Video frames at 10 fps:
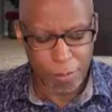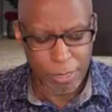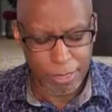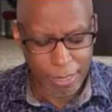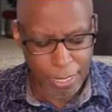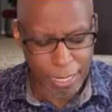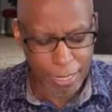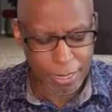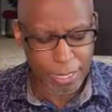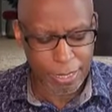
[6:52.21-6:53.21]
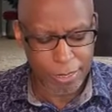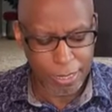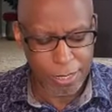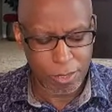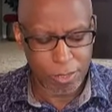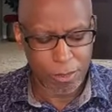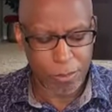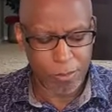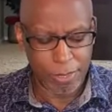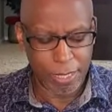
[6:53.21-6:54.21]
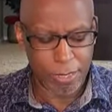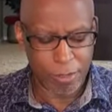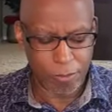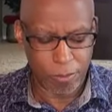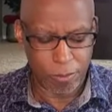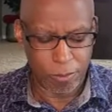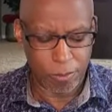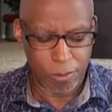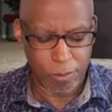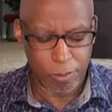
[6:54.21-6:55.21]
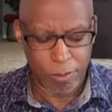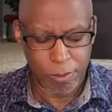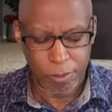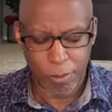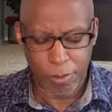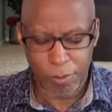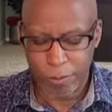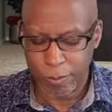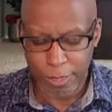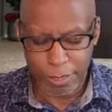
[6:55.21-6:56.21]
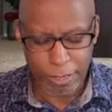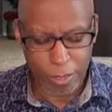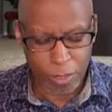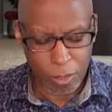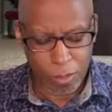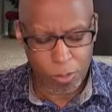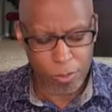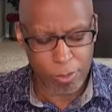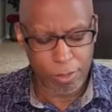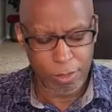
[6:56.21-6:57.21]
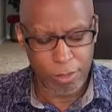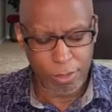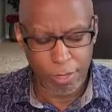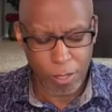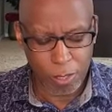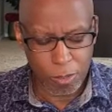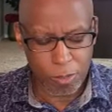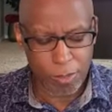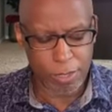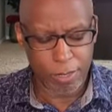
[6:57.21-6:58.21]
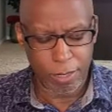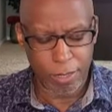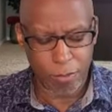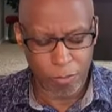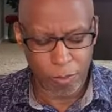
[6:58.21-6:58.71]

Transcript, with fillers: be naked and destitute of daily food, so they need clothes, they're hungry, they need mm-hmm.